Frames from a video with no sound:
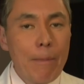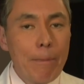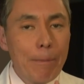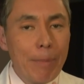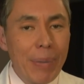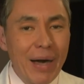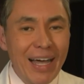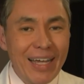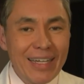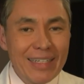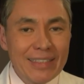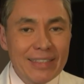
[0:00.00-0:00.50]

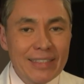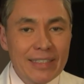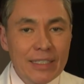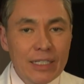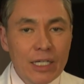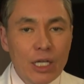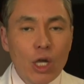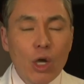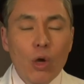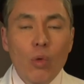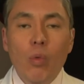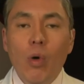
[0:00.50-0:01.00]
But
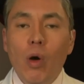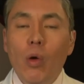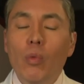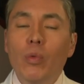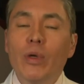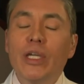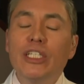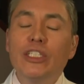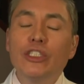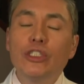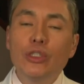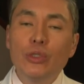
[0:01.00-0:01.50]
what
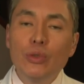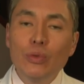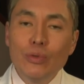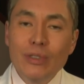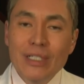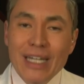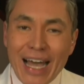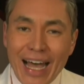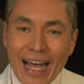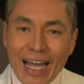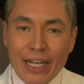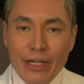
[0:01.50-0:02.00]
we do
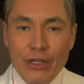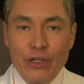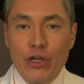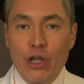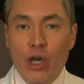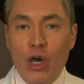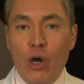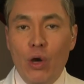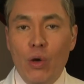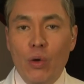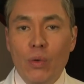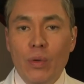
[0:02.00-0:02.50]
not
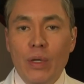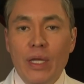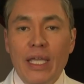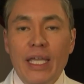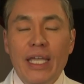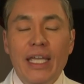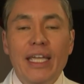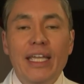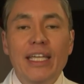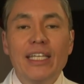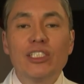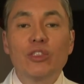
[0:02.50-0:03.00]
know
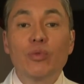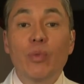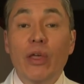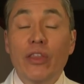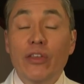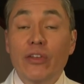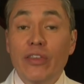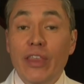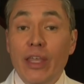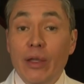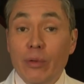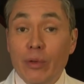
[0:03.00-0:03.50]
is
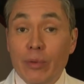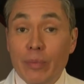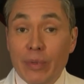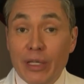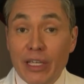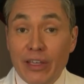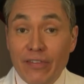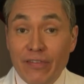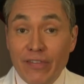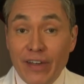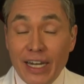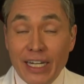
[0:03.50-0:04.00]
whether they would
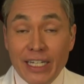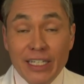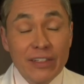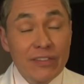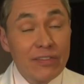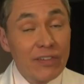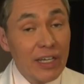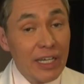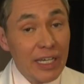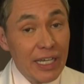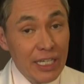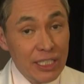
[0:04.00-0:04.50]
be
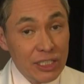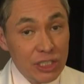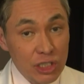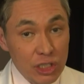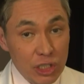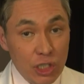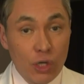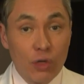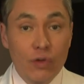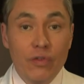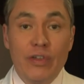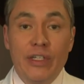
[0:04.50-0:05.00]
effective against
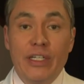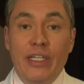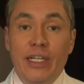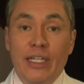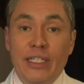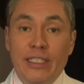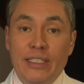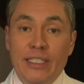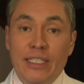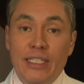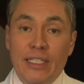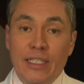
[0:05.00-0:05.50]
COVID
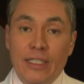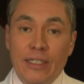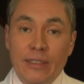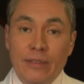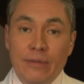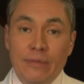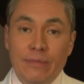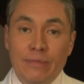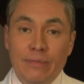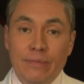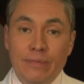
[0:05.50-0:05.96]
19.